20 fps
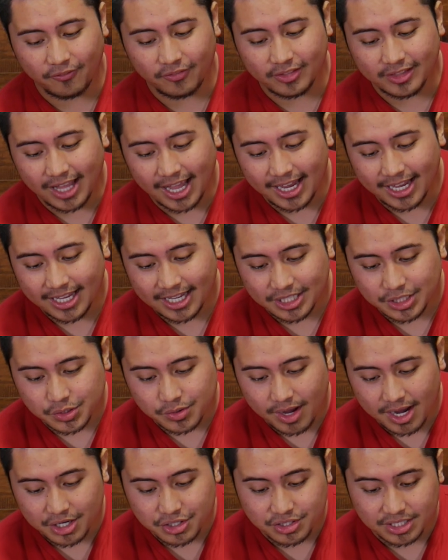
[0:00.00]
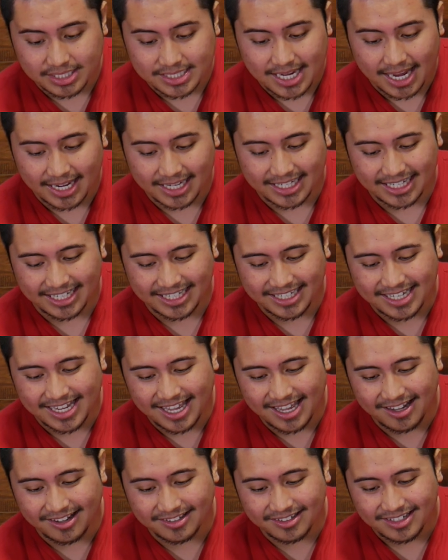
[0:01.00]
flat head to actually tighten it
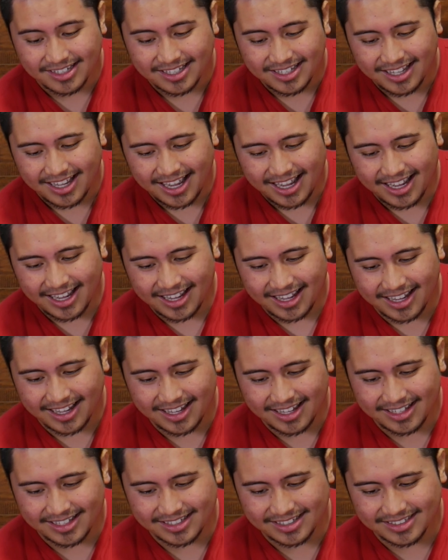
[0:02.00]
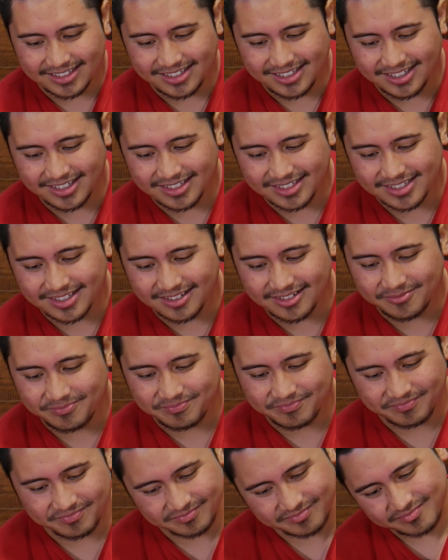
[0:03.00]
down. Uh, you know, so
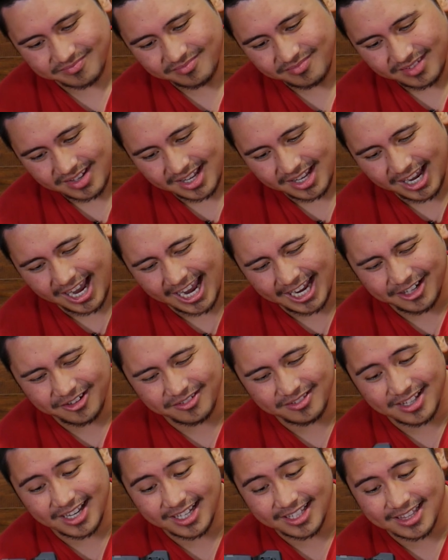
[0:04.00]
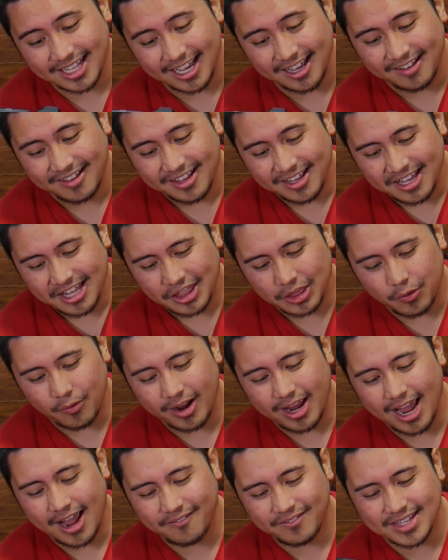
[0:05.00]
I don't like that. The
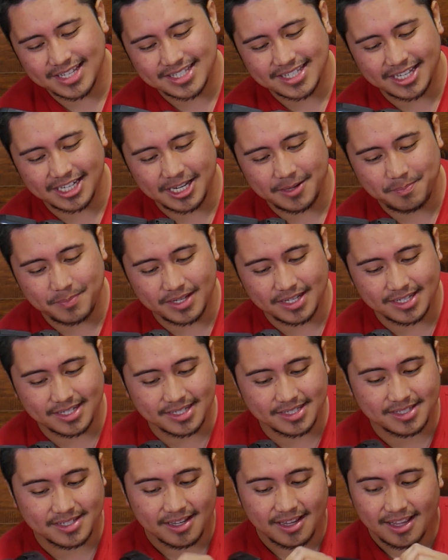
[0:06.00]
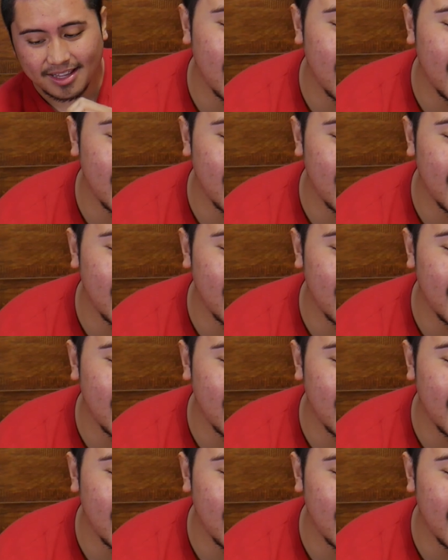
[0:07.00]
way I have this set up is